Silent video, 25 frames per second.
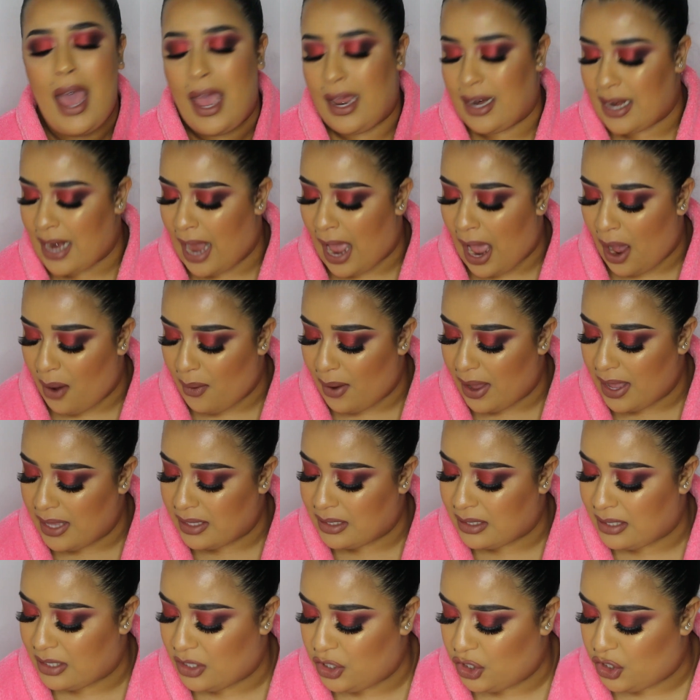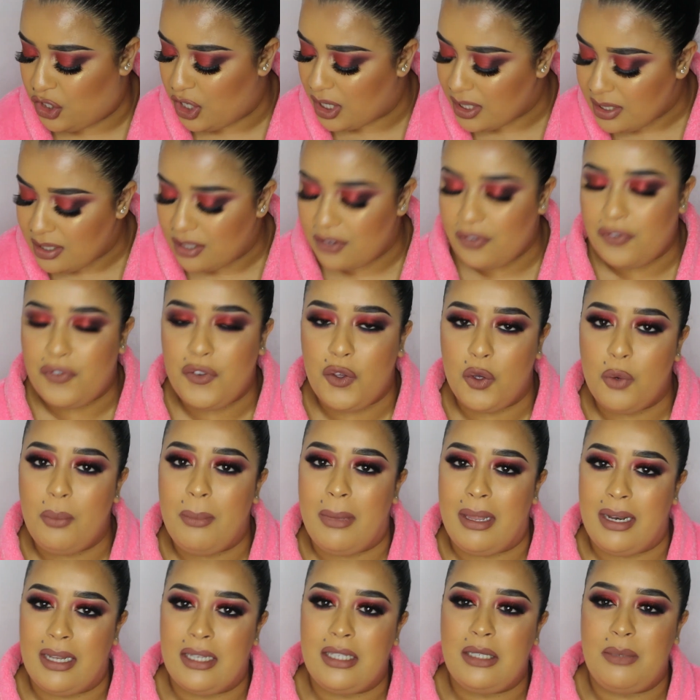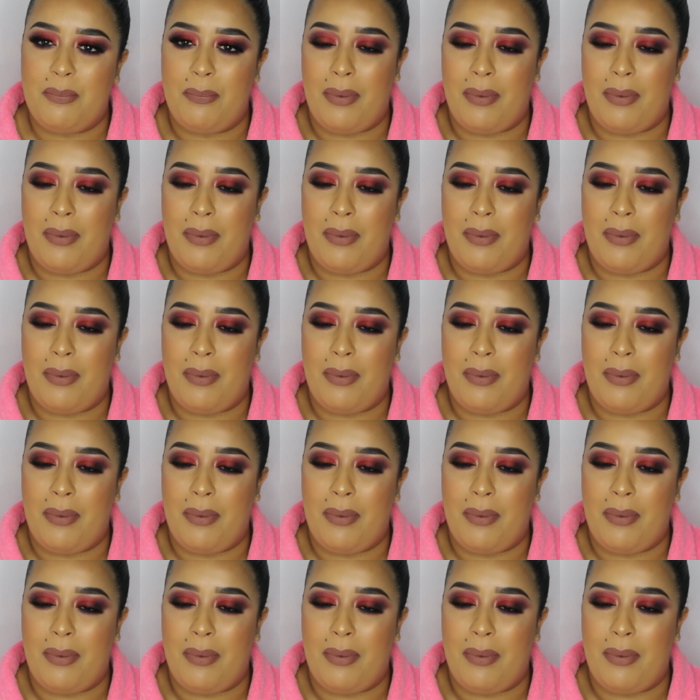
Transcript: and now it's just a few minutes